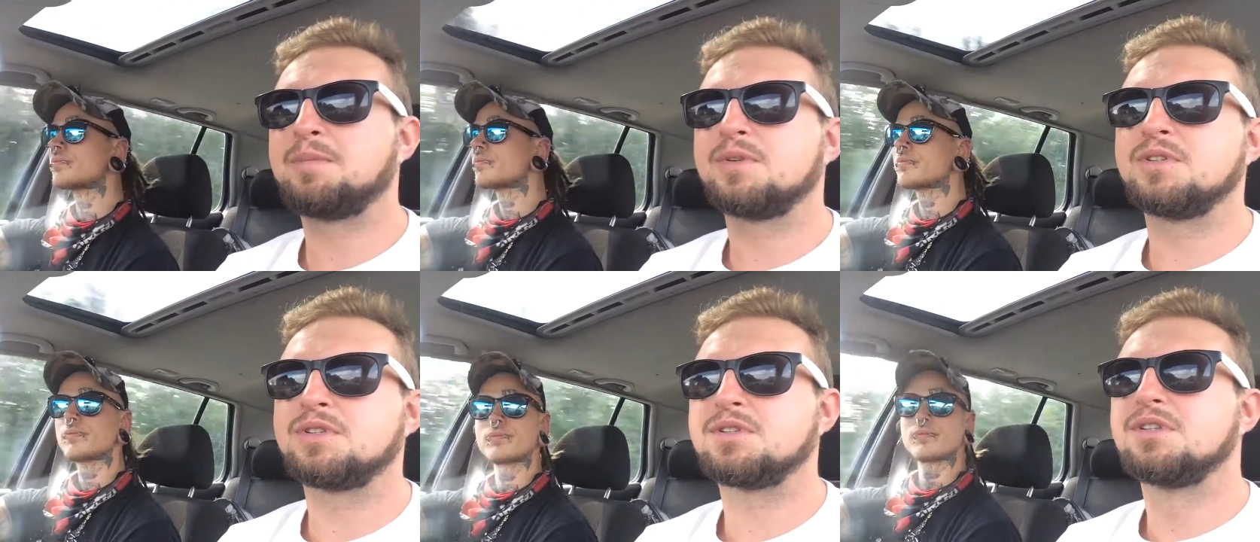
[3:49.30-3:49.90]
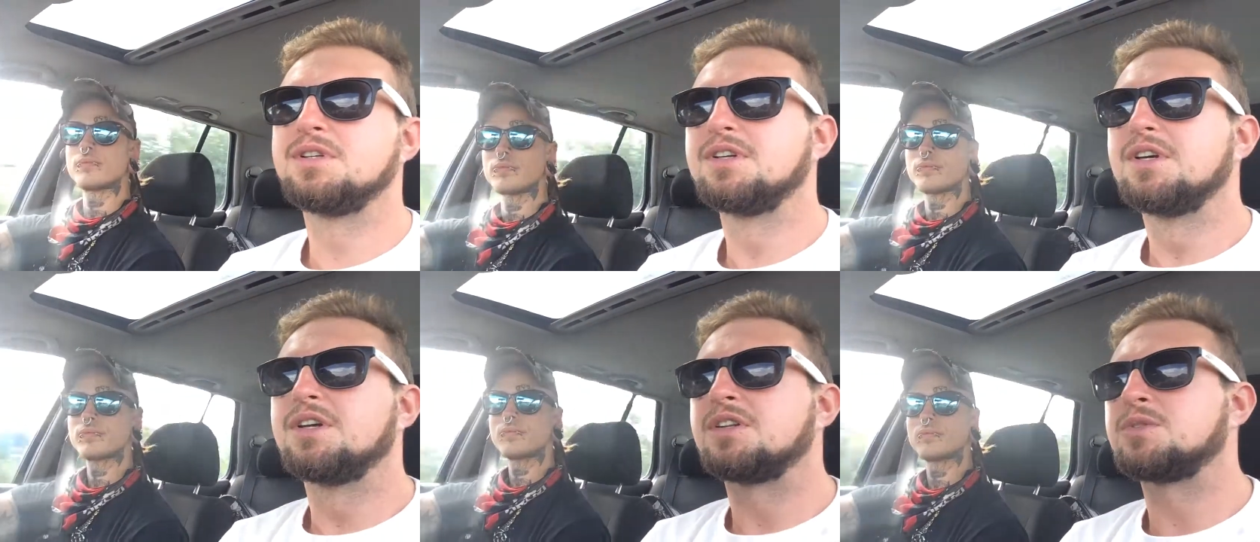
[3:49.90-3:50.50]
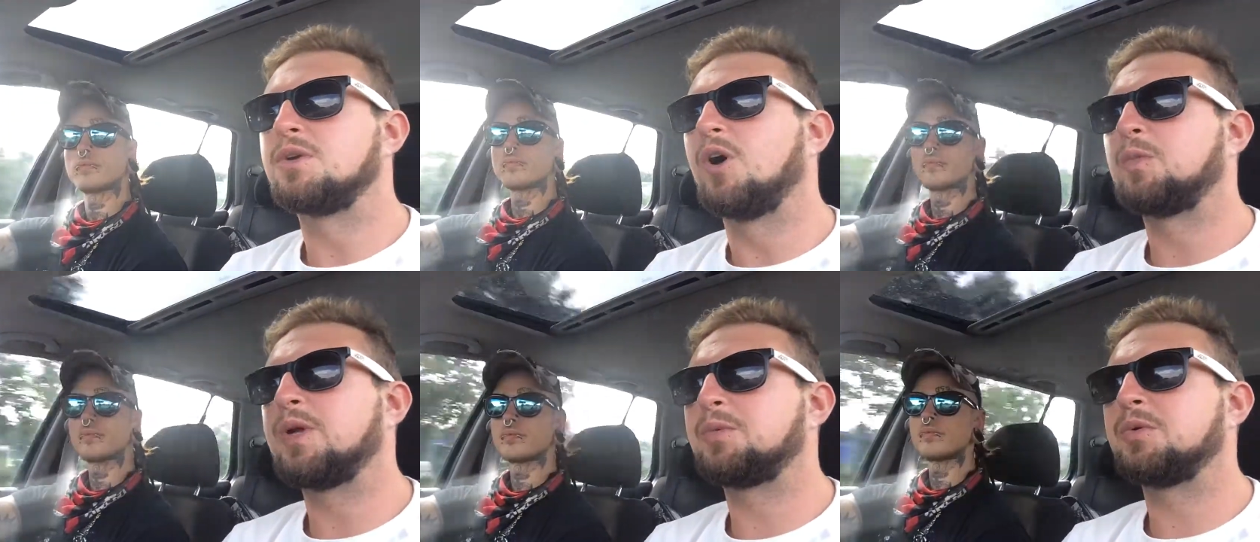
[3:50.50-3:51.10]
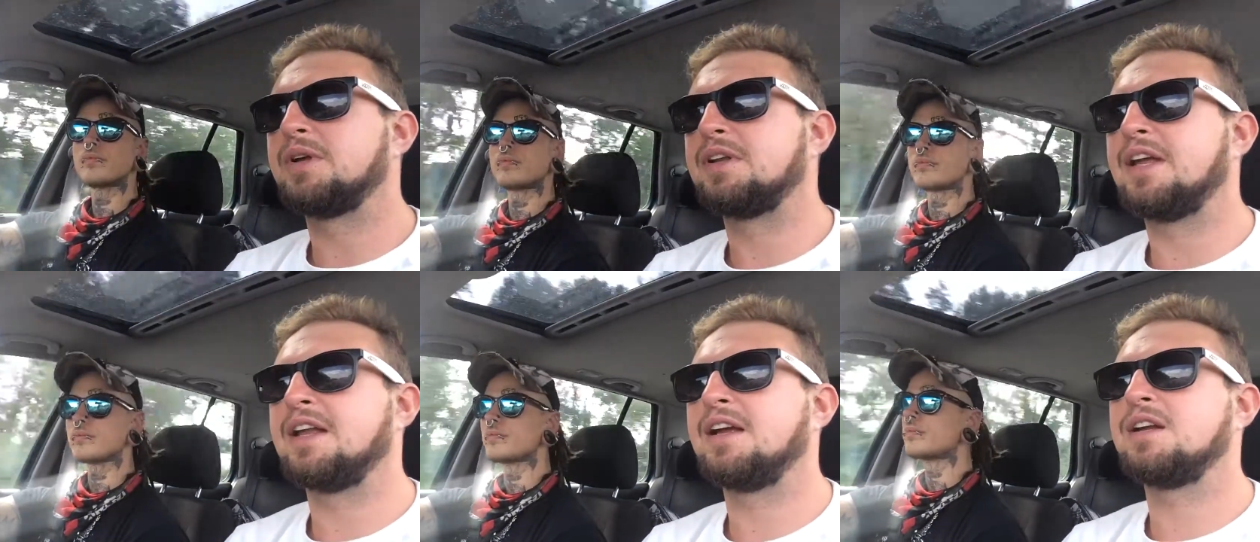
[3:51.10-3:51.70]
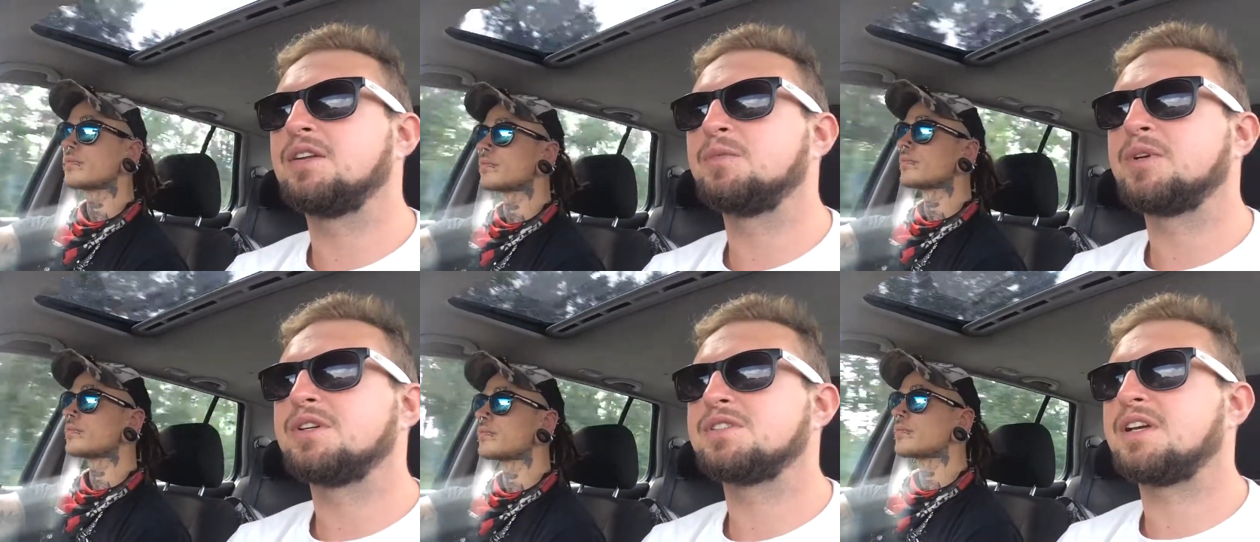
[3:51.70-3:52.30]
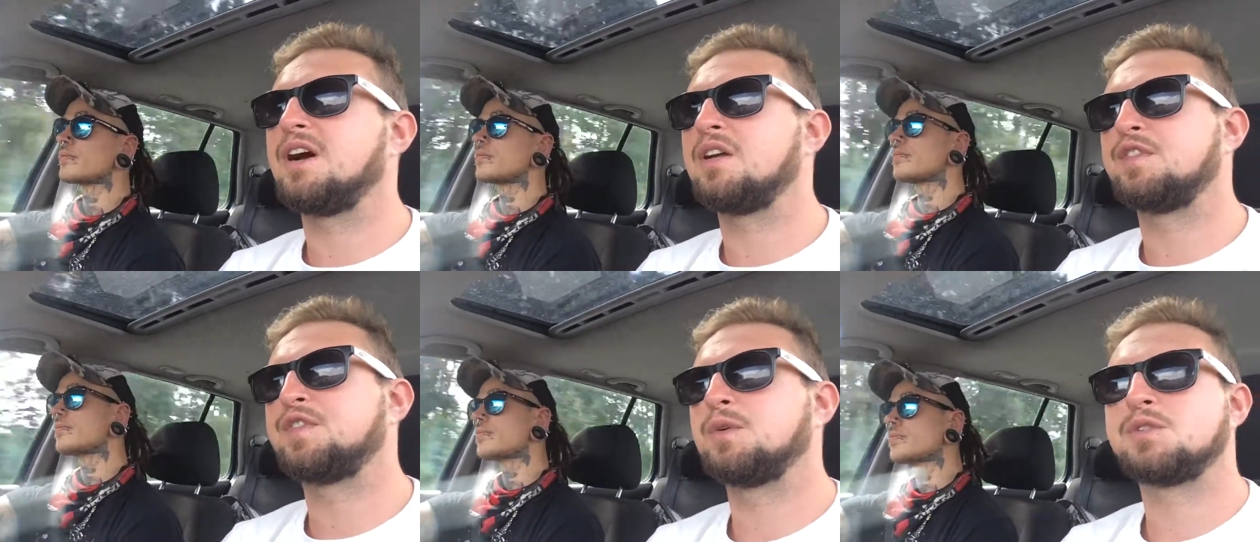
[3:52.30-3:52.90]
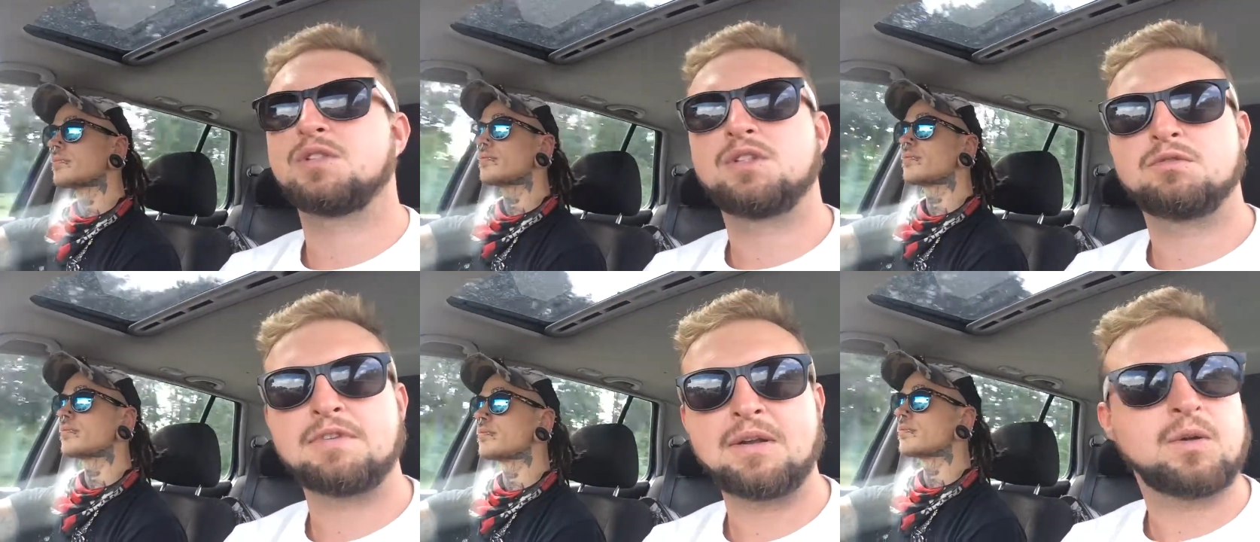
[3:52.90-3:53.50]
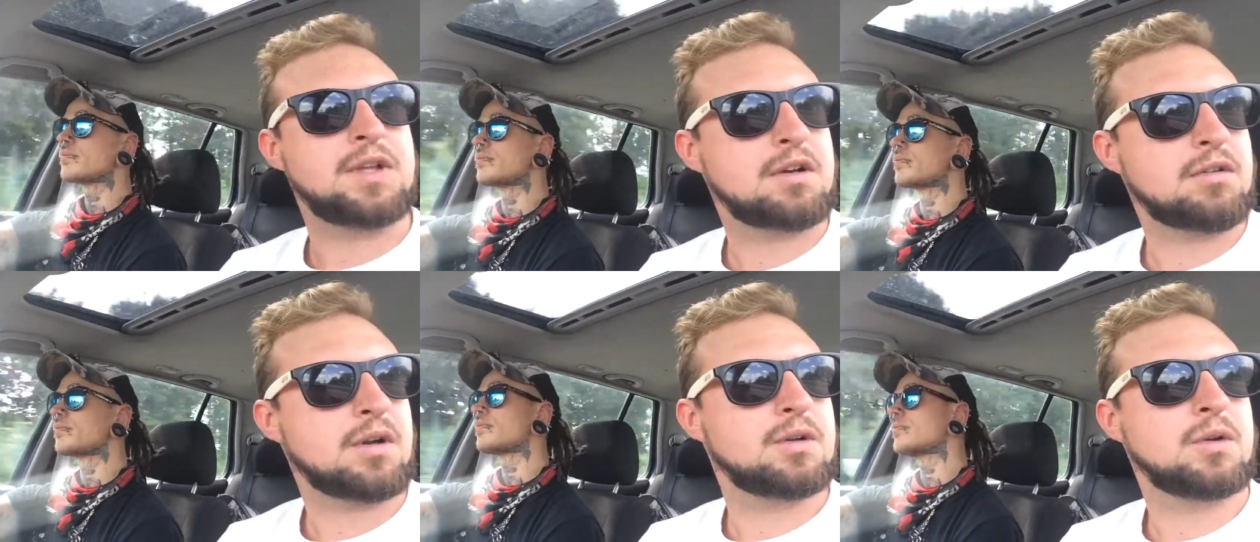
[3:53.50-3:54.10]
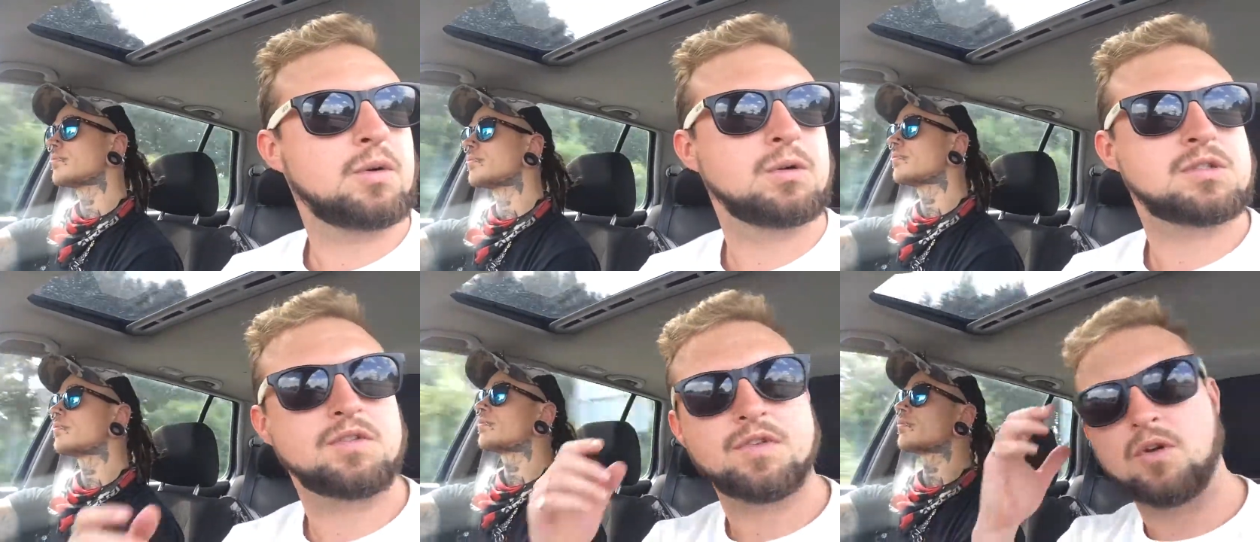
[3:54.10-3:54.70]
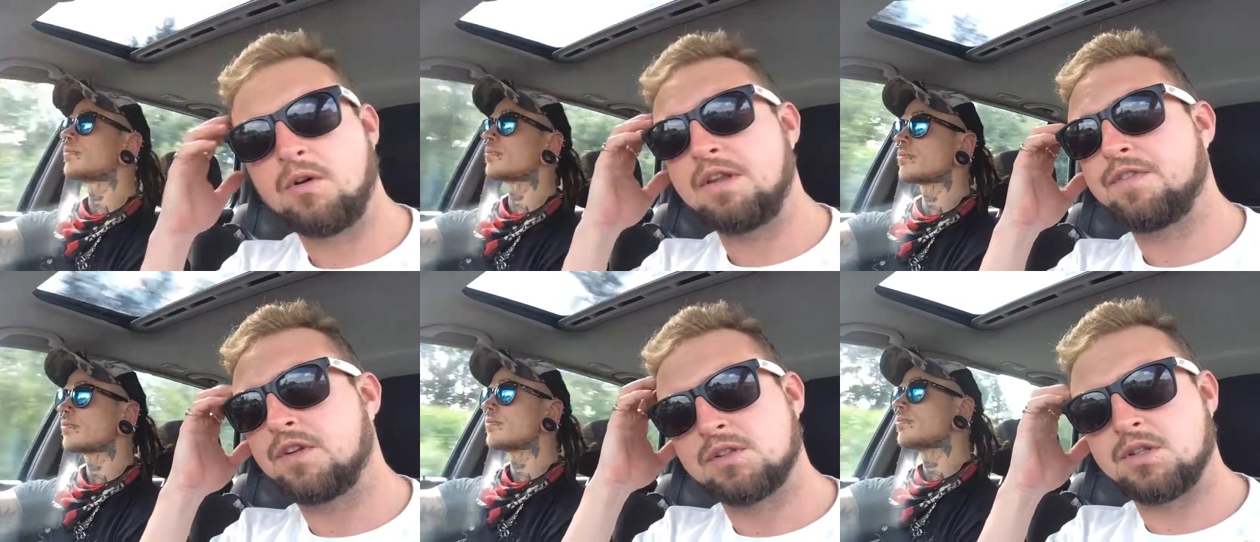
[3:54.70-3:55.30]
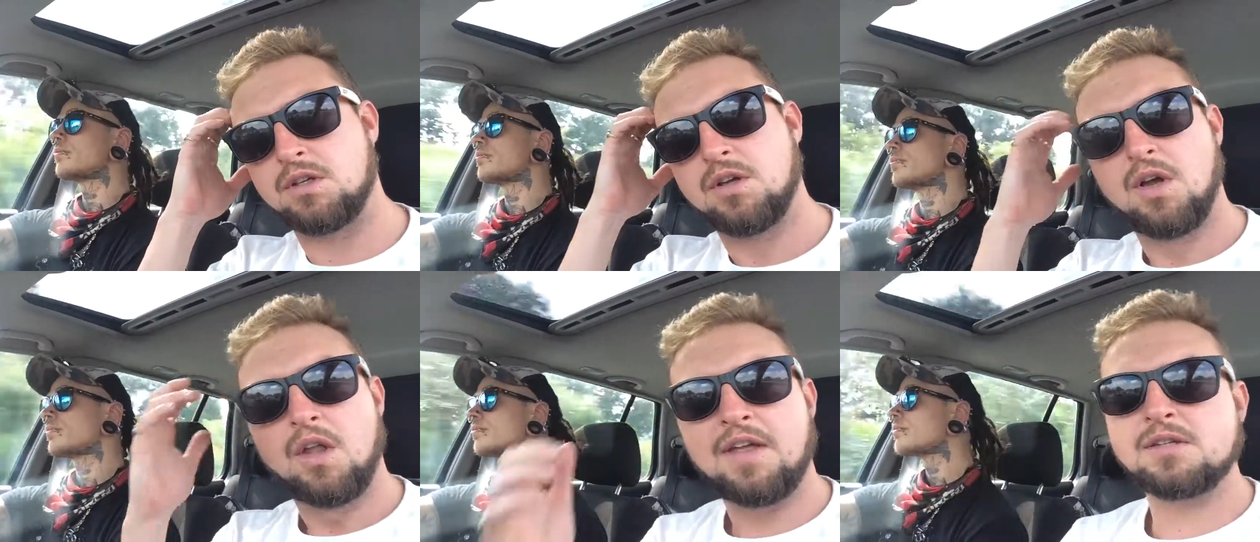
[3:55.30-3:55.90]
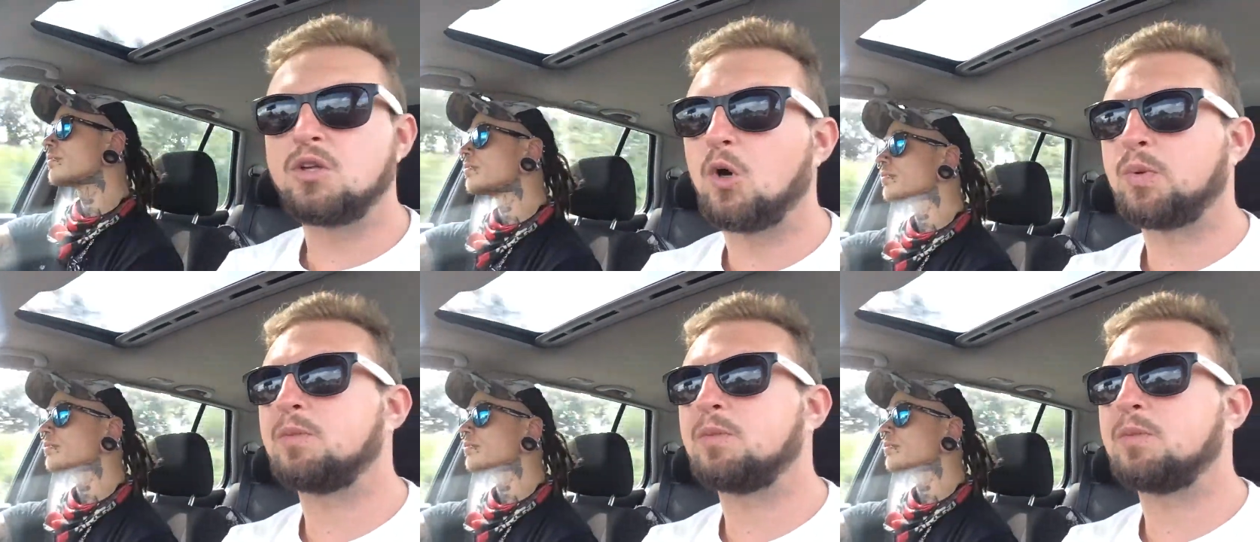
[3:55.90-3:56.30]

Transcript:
Speaker 1: happens to a lot of people in England, because they can't afford to rent on their own or anything. So there's a lot of